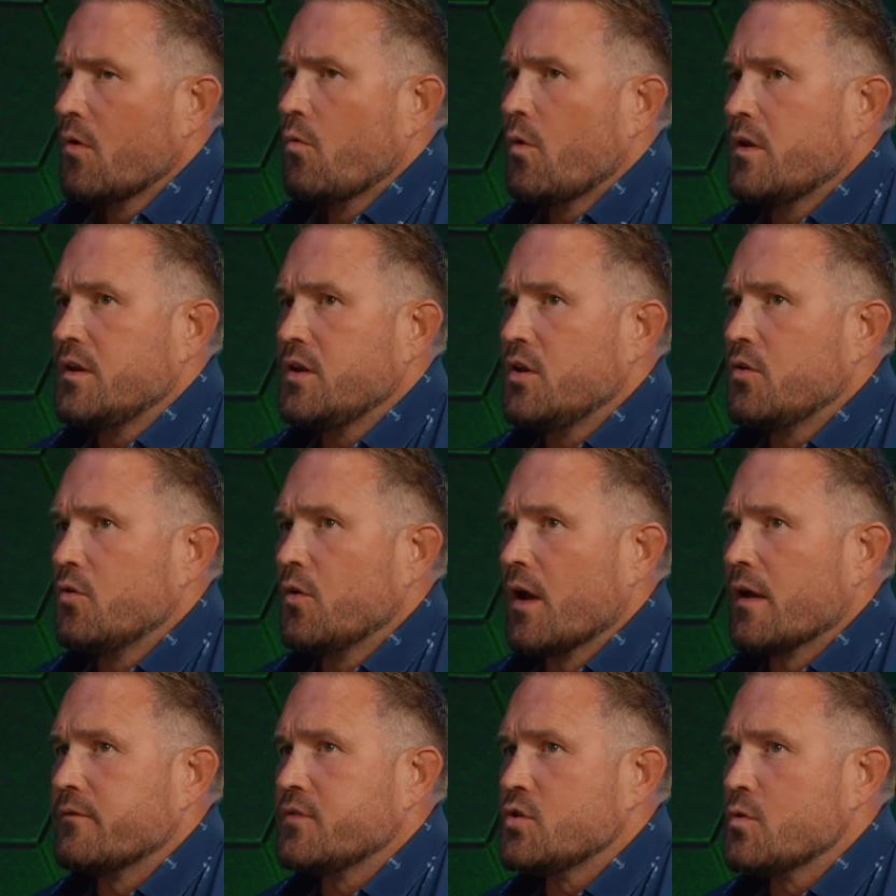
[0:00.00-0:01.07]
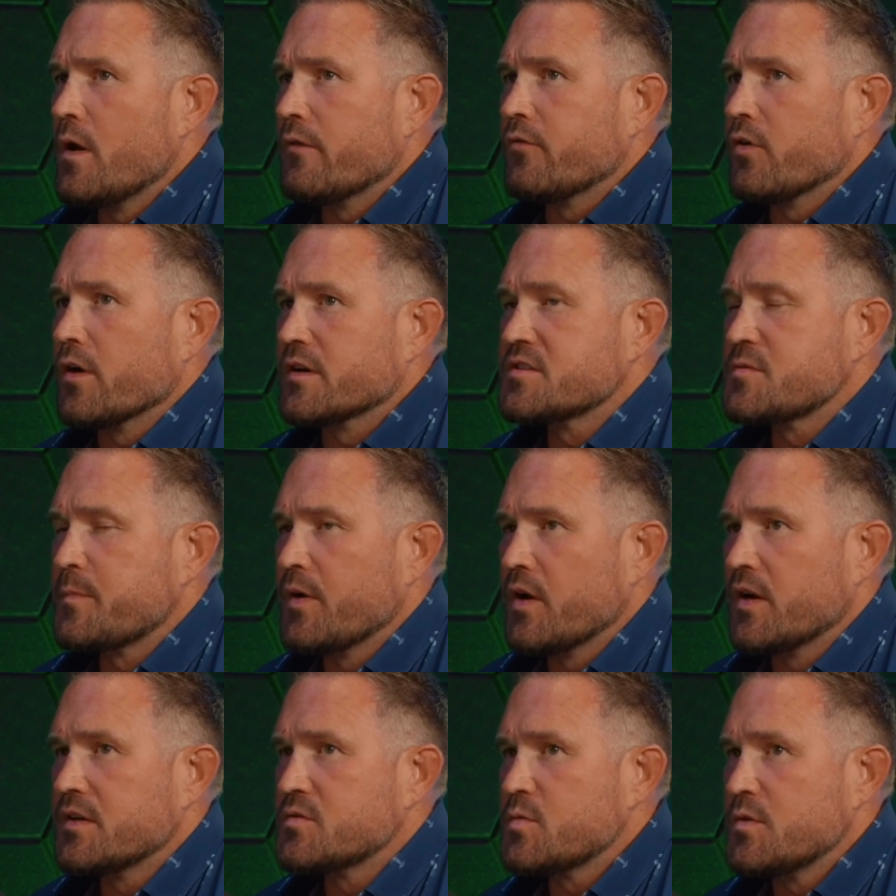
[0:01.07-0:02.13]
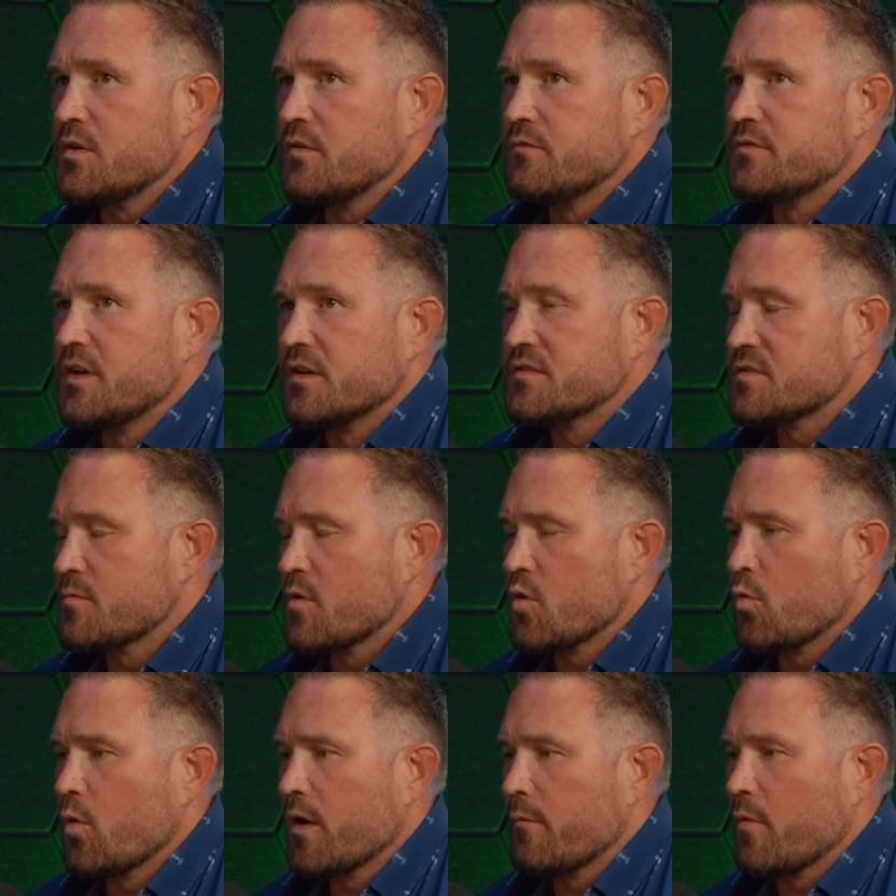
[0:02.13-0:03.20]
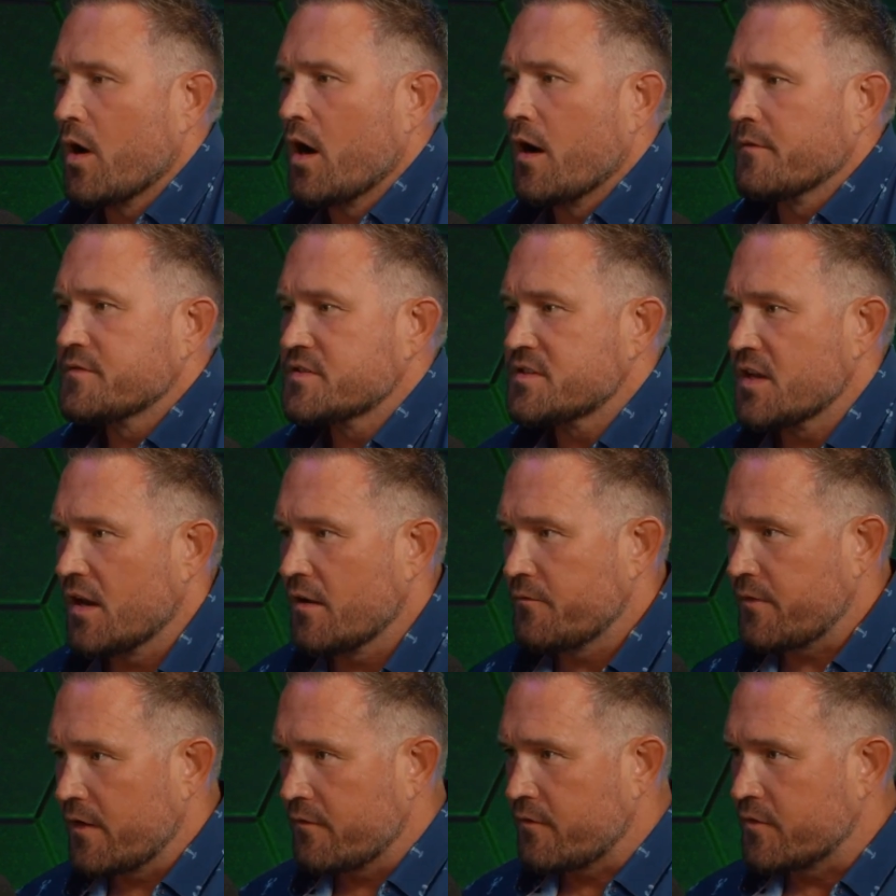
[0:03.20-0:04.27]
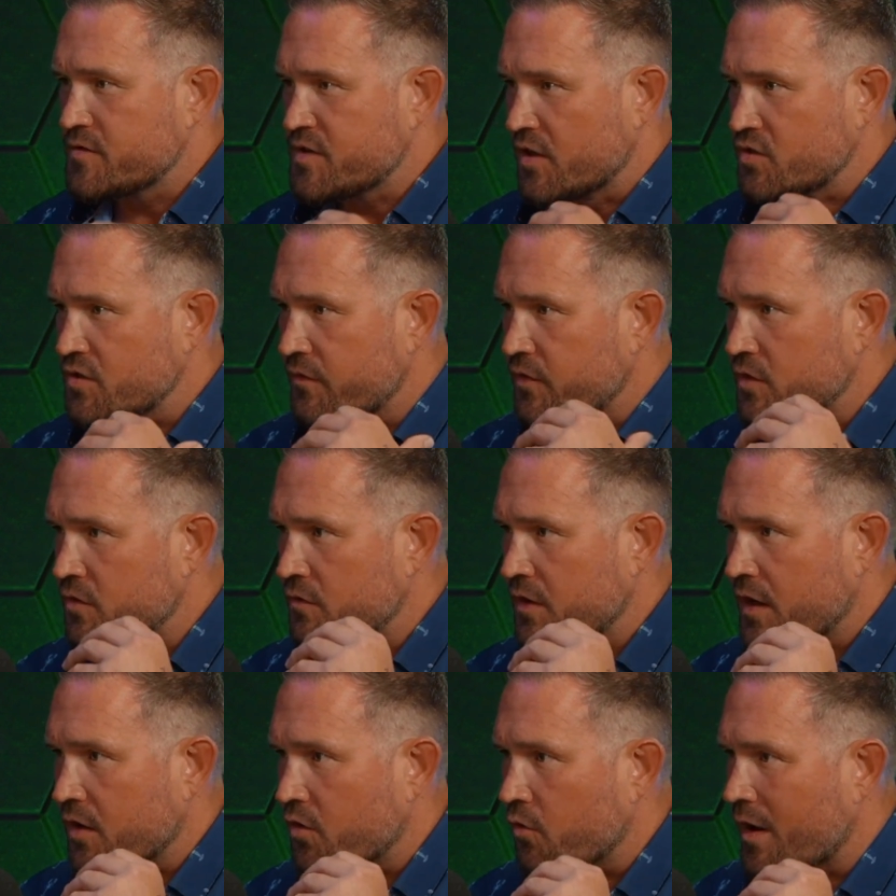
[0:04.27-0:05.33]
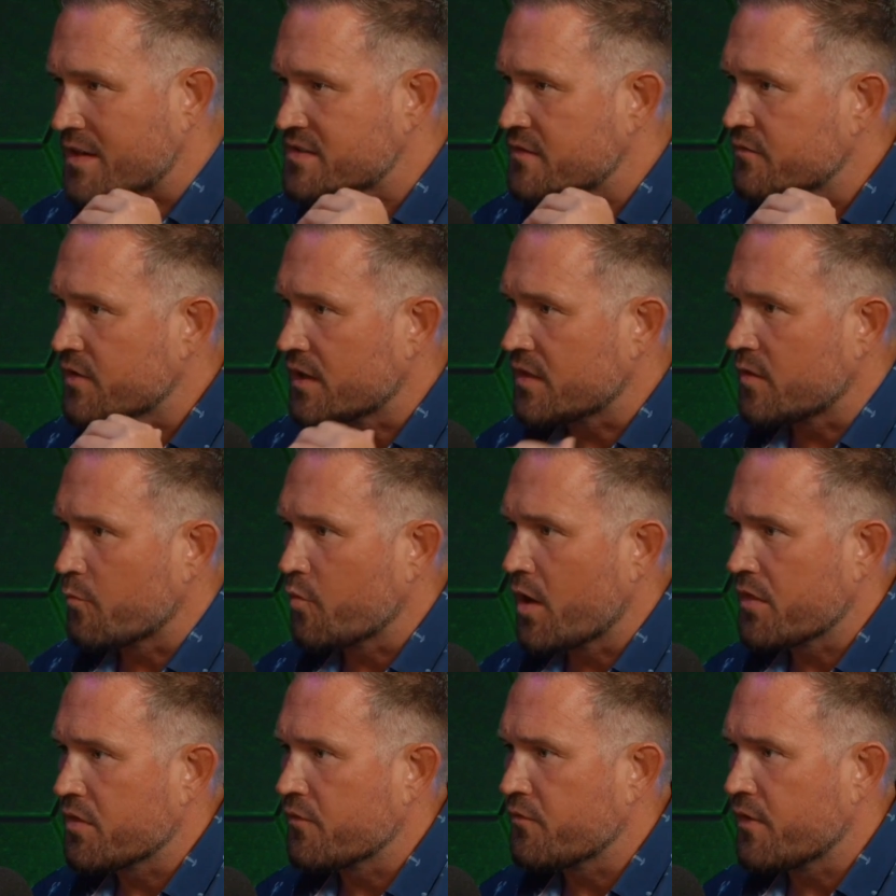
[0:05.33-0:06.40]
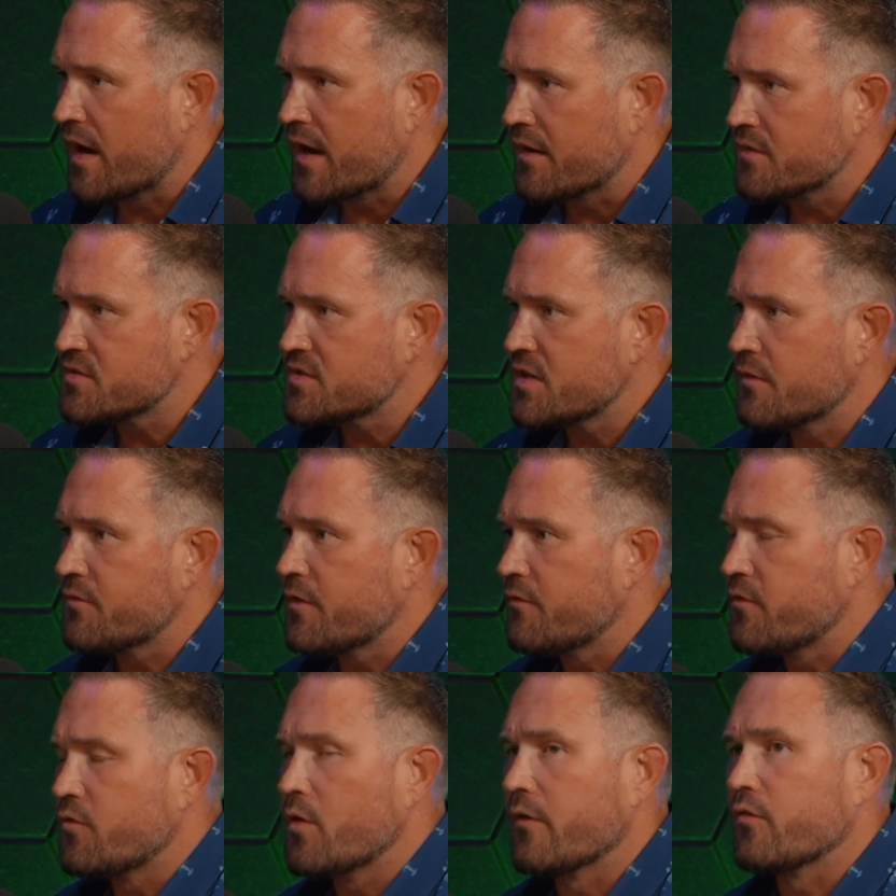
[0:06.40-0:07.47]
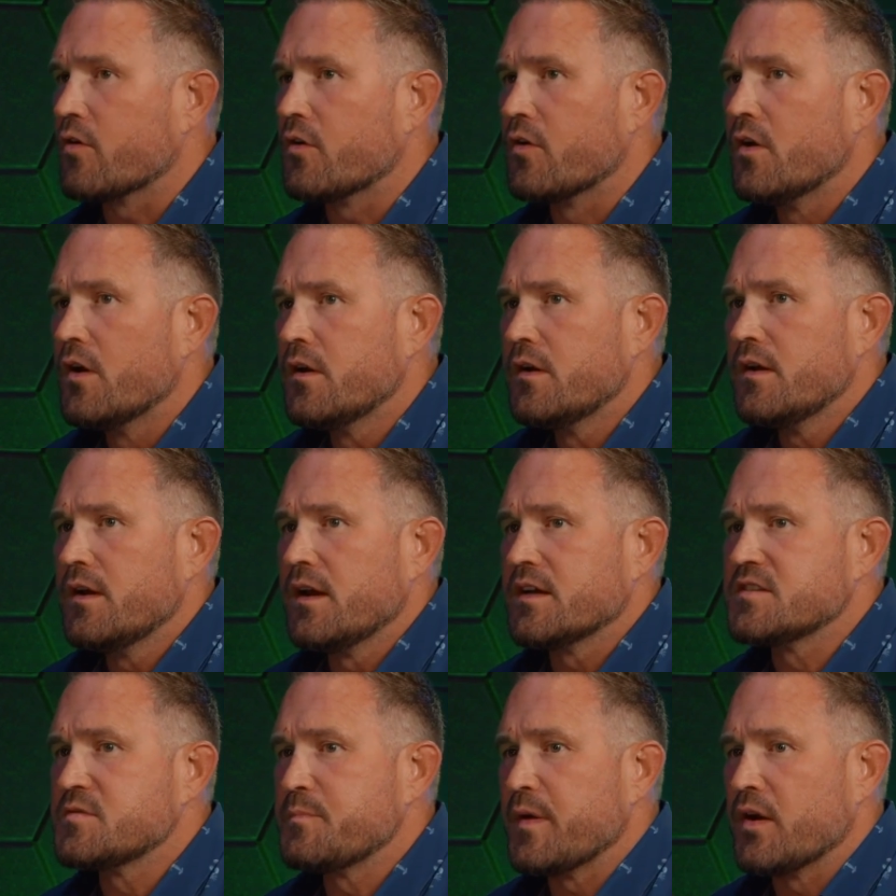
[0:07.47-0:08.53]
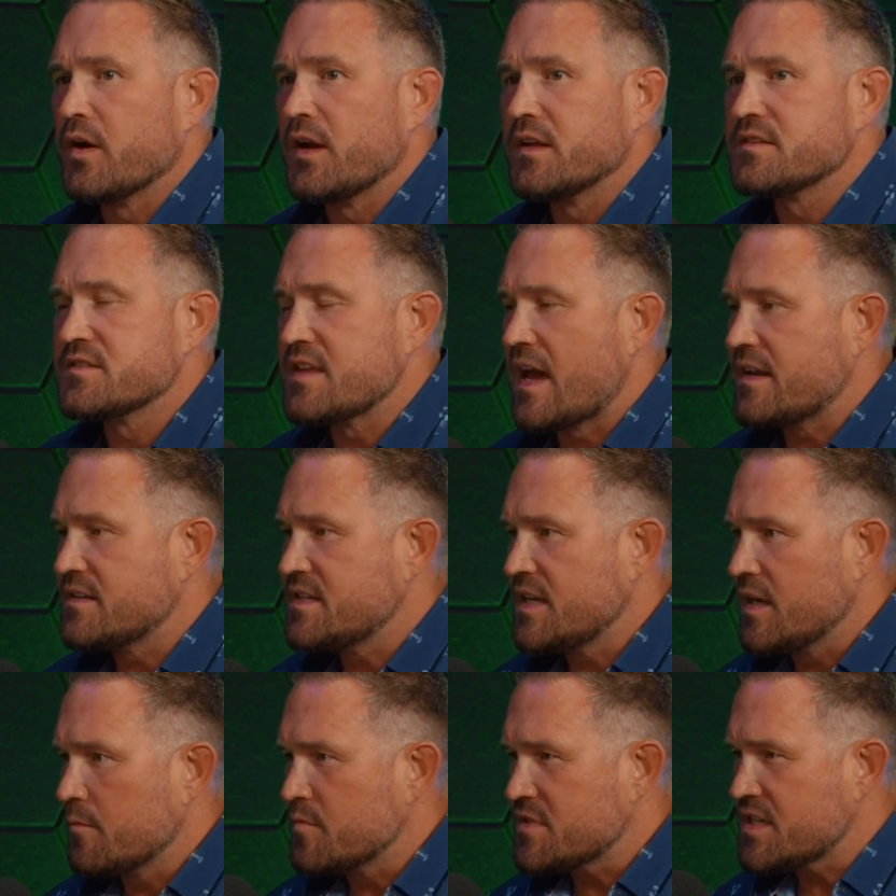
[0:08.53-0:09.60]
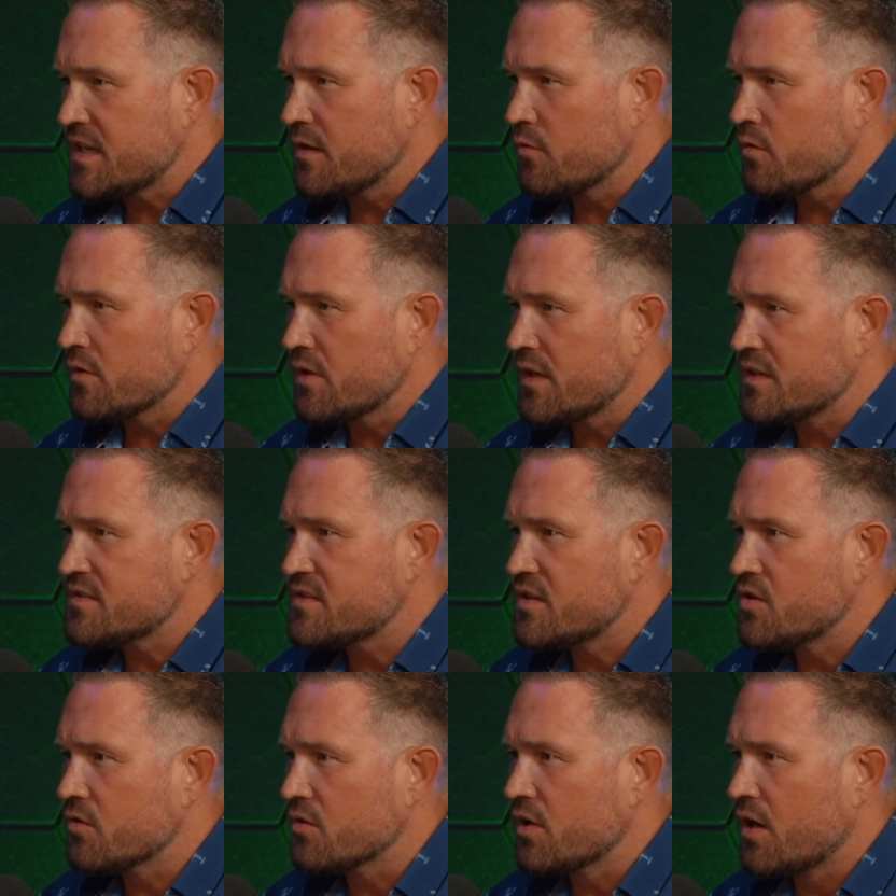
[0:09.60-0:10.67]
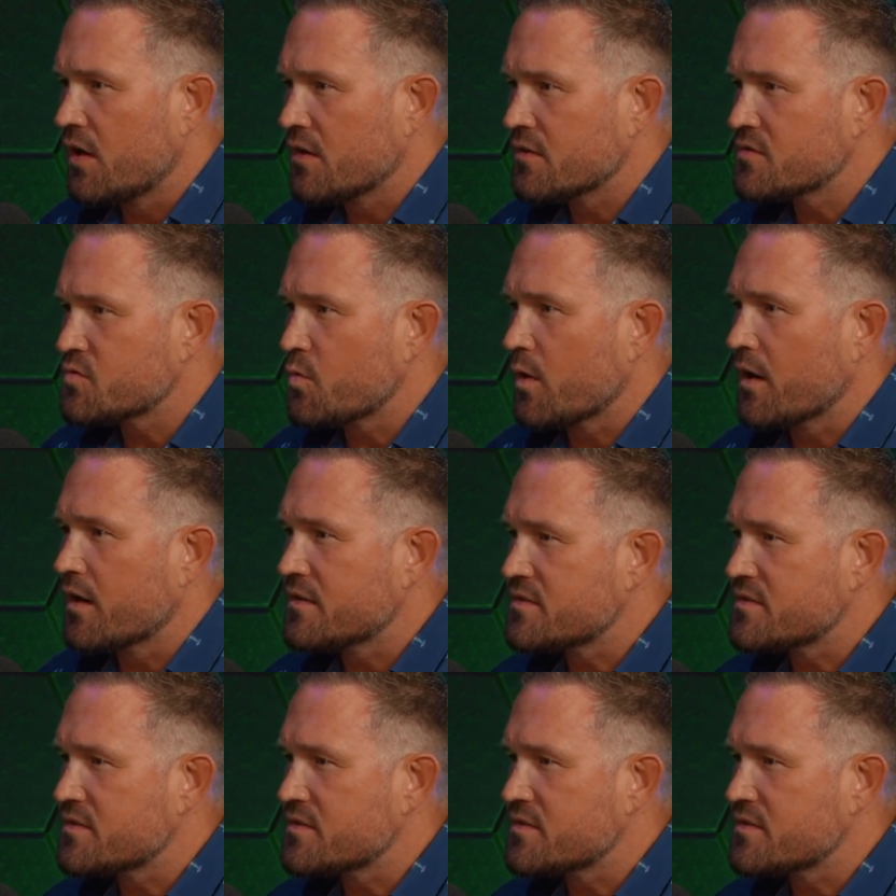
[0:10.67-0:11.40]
When you've done some of the Wim Hof stuff, especially if you do the aggressive, like the breath of fire mm-hmm. stuff, have you ever experienced that DMT release in your lungs where